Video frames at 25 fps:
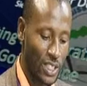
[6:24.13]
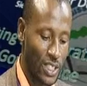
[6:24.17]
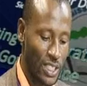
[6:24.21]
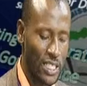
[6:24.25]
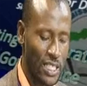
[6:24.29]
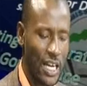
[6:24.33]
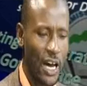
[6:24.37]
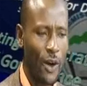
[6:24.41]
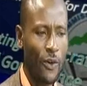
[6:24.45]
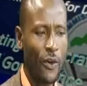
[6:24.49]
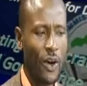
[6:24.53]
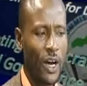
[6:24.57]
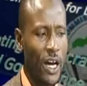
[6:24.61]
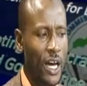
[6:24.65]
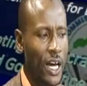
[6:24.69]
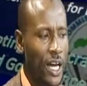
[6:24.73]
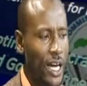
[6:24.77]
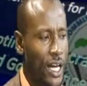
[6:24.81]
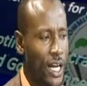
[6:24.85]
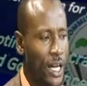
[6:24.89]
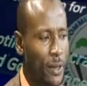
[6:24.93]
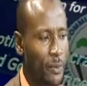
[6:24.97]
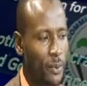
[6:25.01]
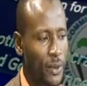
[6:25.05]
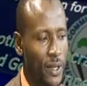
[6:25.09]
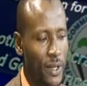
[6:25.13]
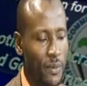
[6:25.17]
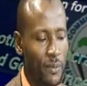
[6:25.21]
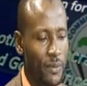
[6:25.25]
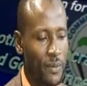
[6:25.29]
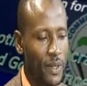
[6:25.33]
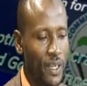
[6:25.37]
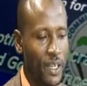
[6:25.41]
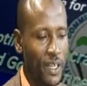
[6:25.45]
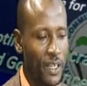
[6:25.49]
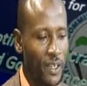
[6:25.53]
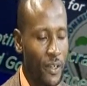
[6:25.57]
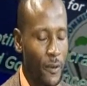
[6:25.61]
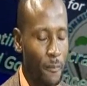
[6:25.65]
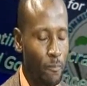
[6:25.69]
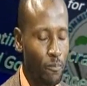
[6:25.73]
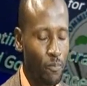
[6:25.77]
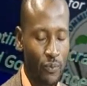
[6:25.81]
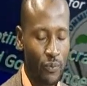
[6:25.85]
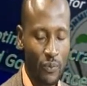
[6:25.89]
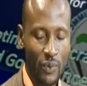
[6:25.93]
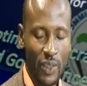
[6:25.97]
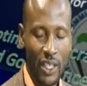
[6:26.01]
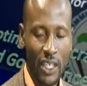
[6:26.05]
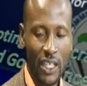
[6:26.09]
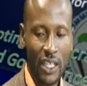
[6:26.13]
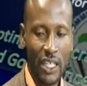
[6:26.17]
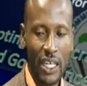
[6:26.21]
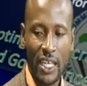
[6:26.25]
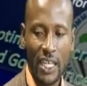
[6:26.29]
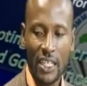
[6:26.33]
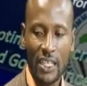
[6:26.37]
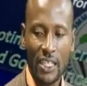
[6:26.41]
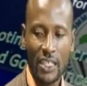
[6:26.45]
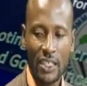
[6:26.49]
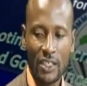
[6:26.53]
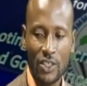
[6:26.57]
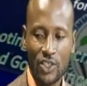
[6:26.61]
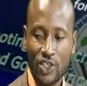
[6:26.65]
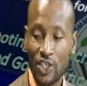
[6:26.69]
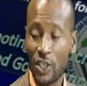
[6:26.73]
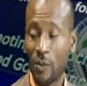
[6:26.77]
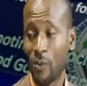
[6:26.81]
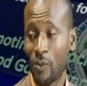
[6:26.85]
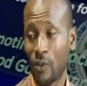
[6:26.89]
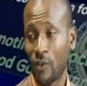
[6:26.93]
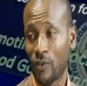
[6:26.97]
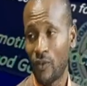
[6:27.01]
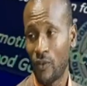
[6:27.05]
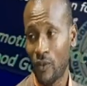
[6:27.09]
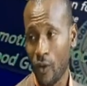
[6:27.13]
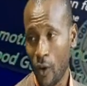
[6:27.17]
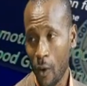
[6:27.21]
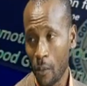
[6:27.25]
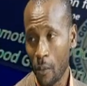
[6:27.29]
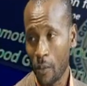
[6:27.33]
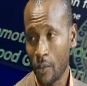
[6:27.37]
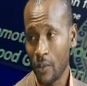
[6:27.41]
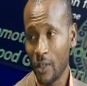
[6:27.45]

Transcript: Now help can be in any shape or form.